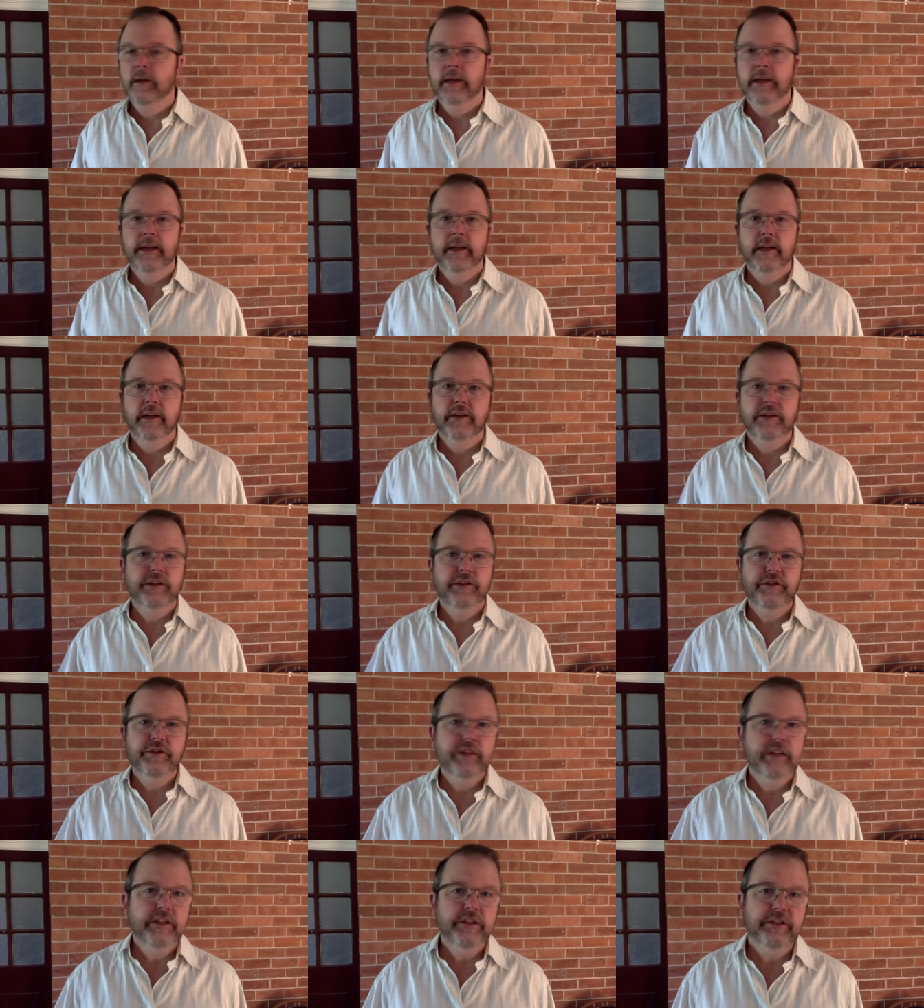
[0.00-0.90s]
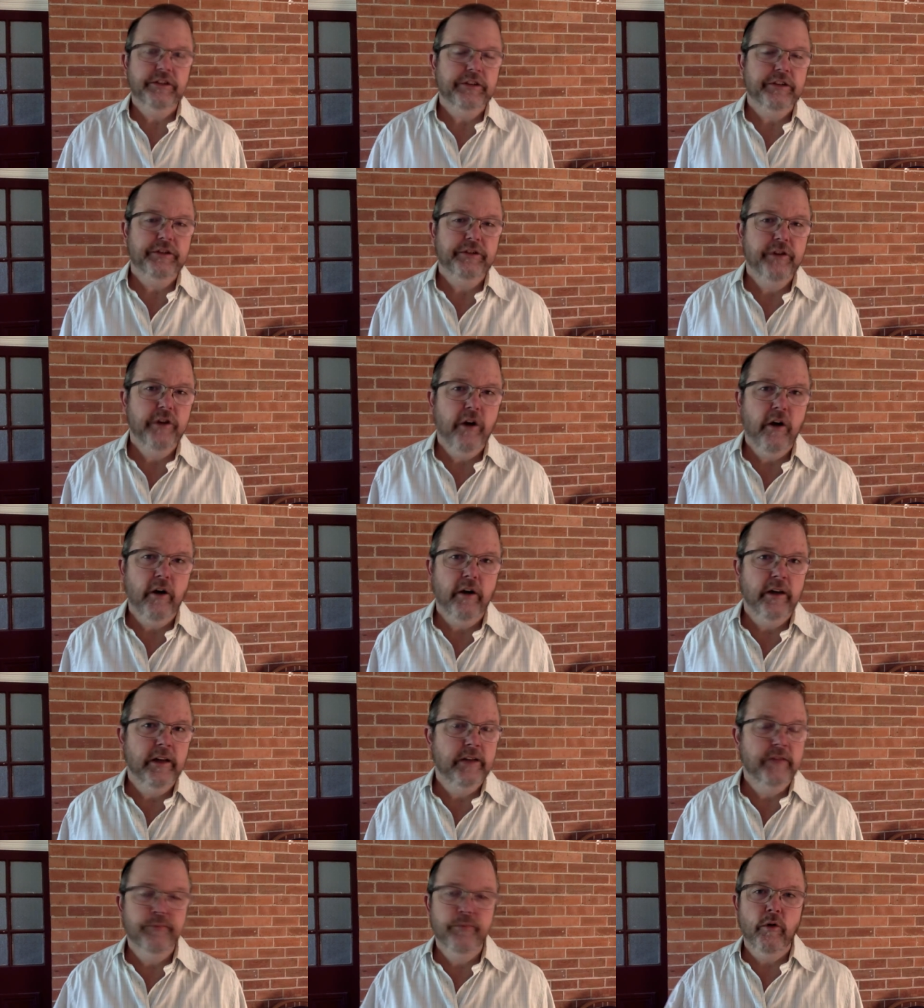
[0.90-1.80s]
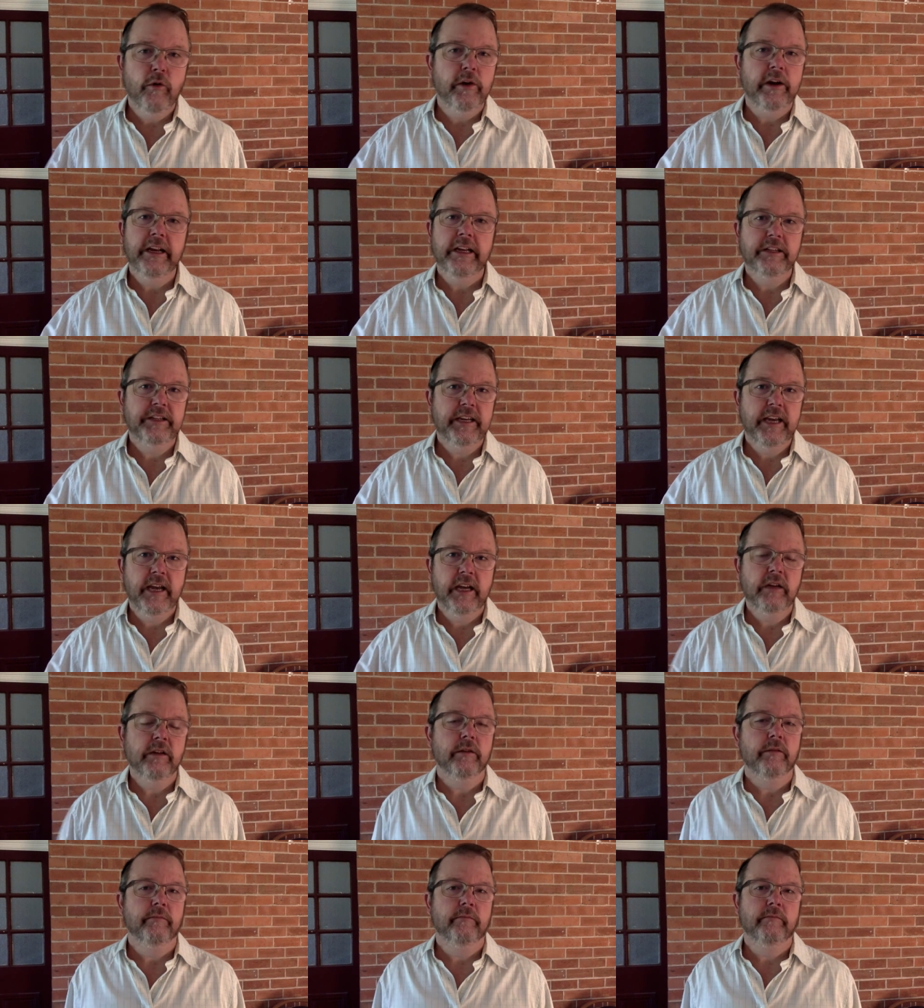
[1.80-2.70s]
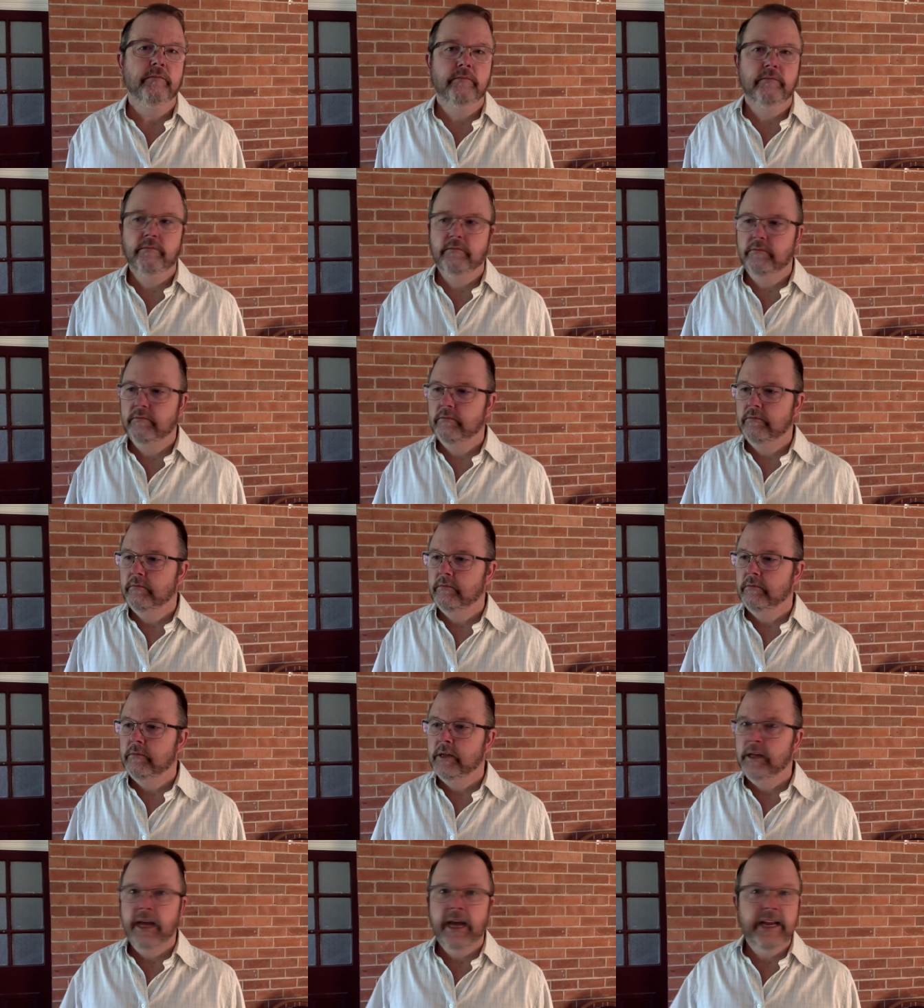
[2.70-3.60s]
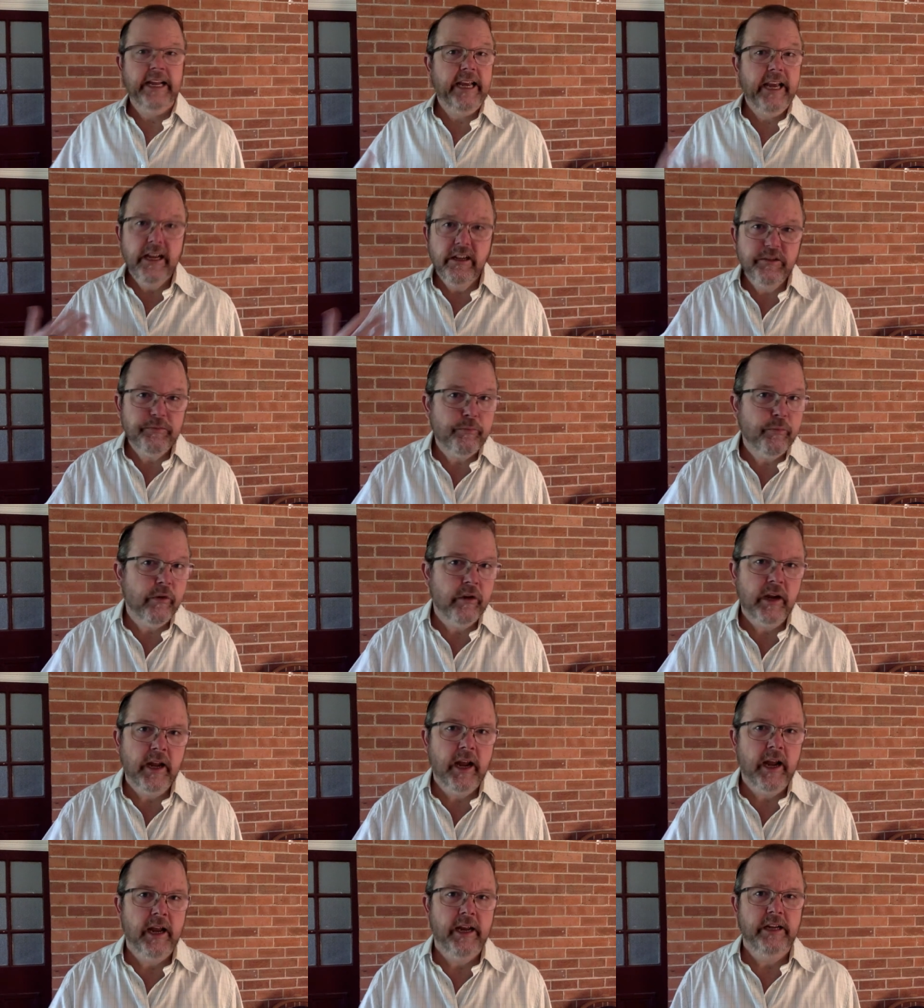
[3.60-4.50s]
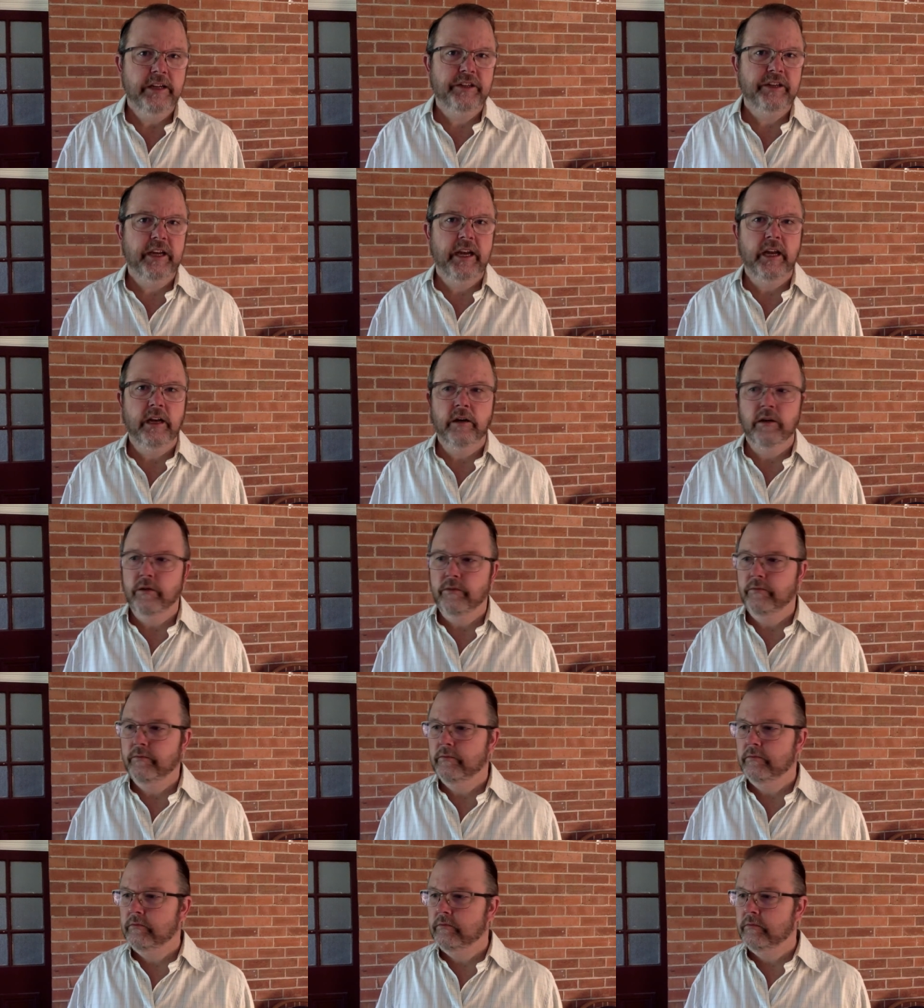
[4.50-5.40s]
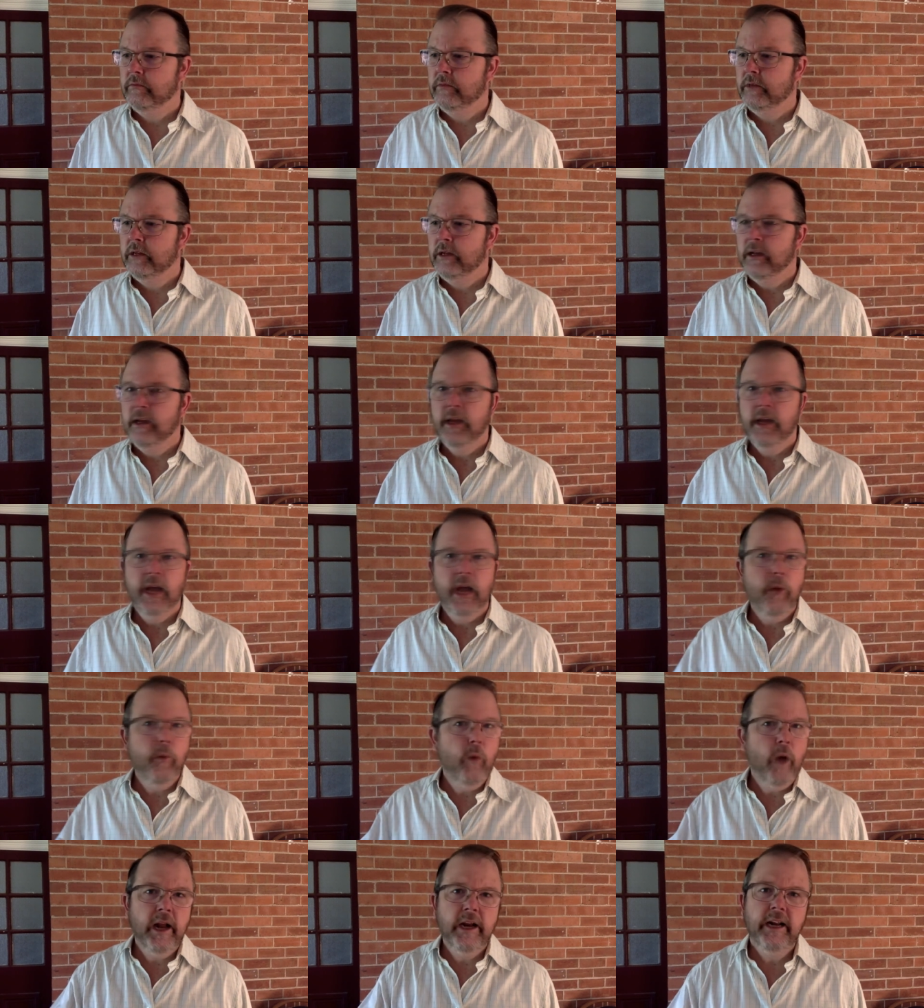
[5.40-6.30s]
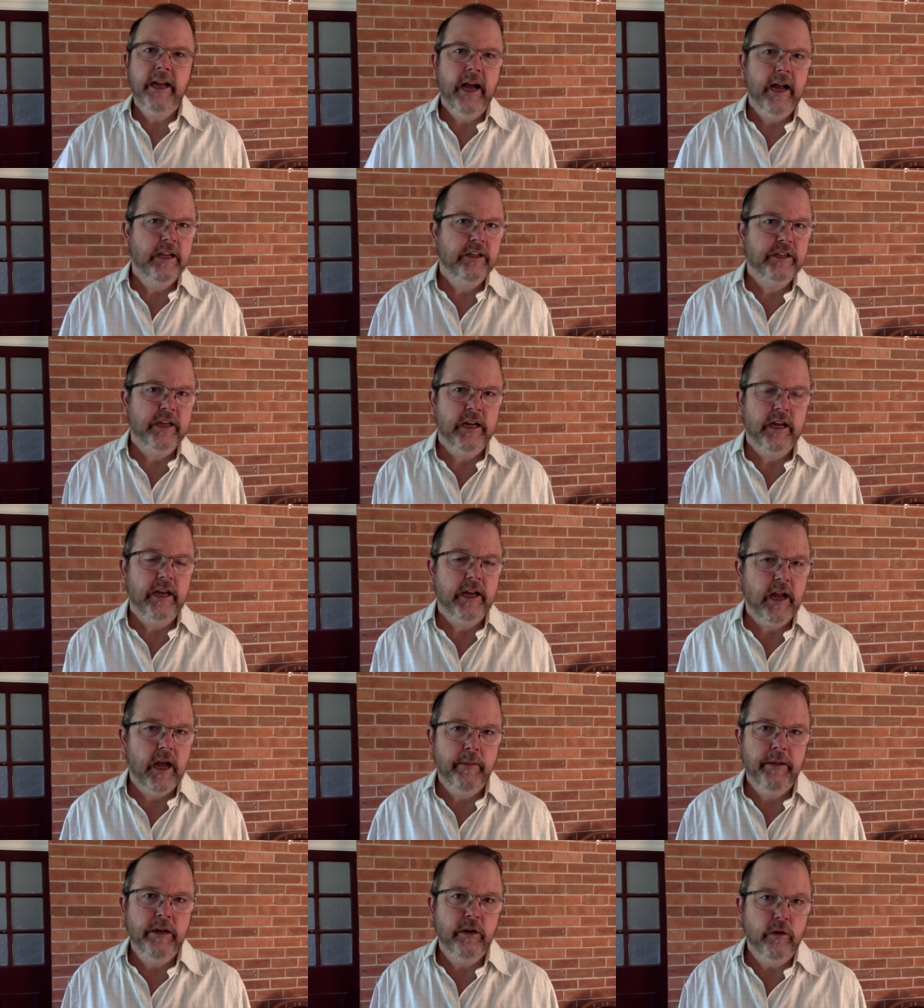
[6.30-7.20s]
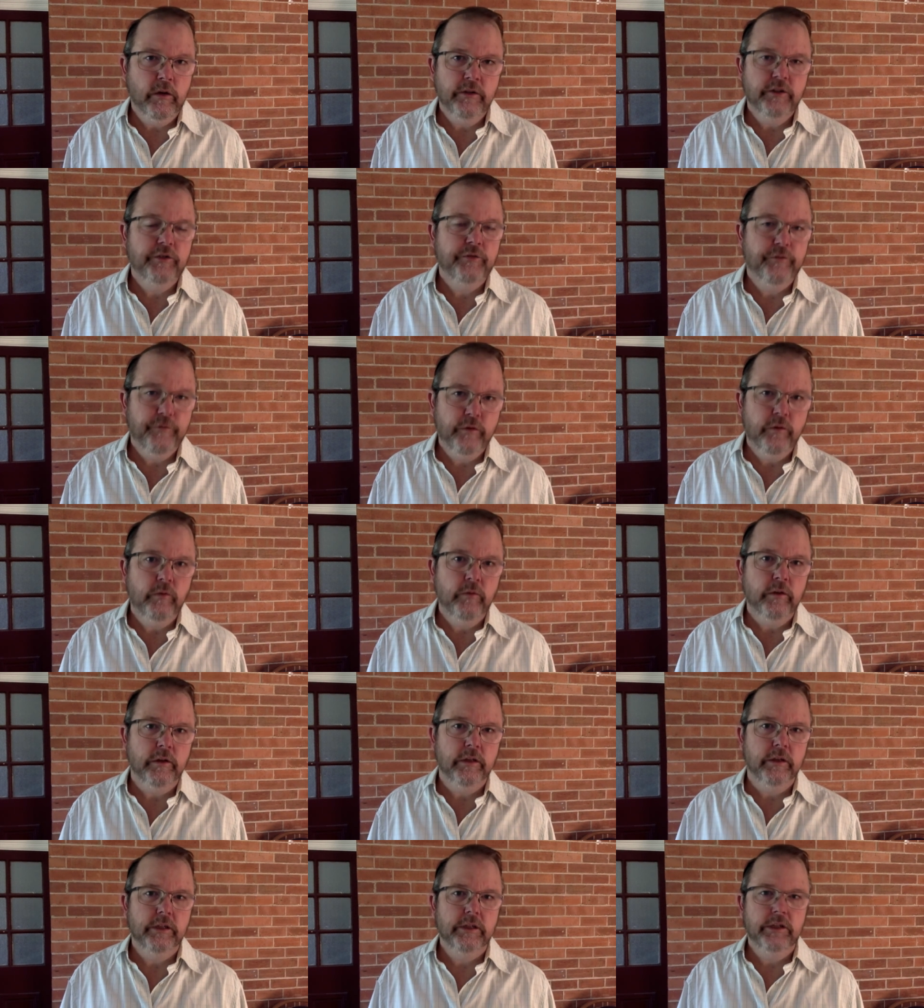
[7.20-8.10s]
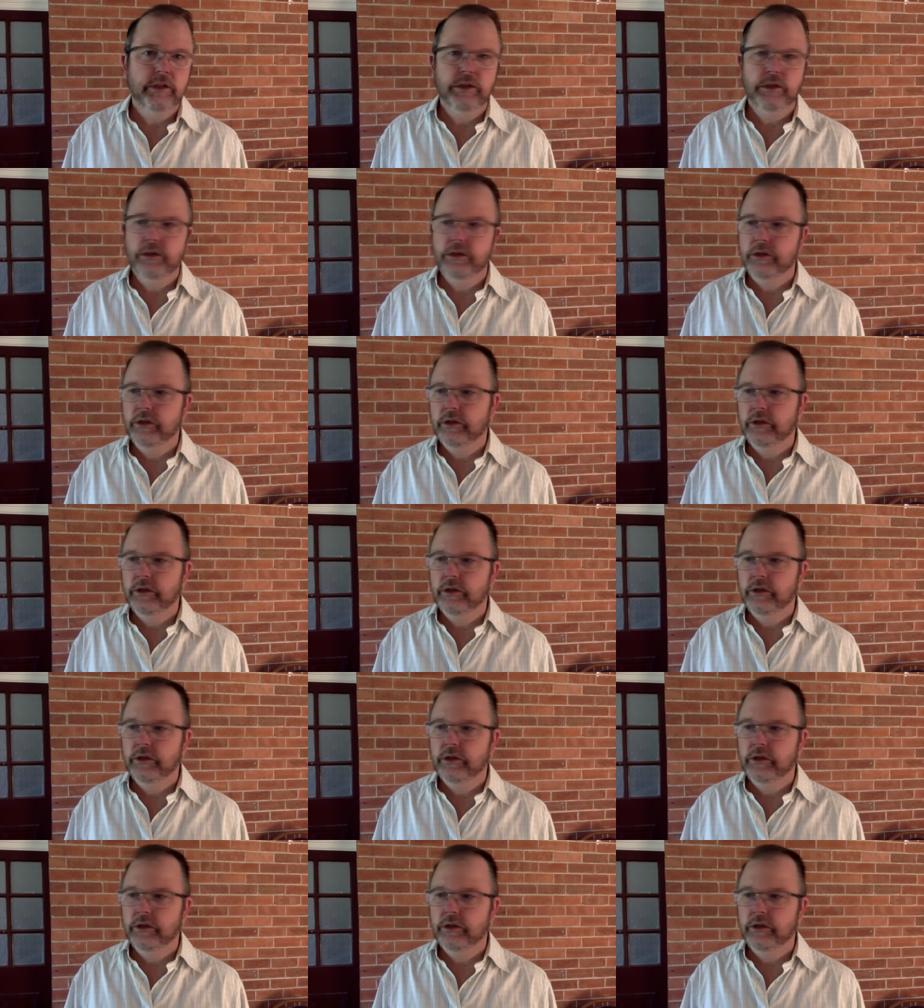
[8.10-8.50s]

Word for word: It's because Jesus is God and He's brought in His kingdom. And He is bringing in His kingdom. And one day it's going to come in all its fullness.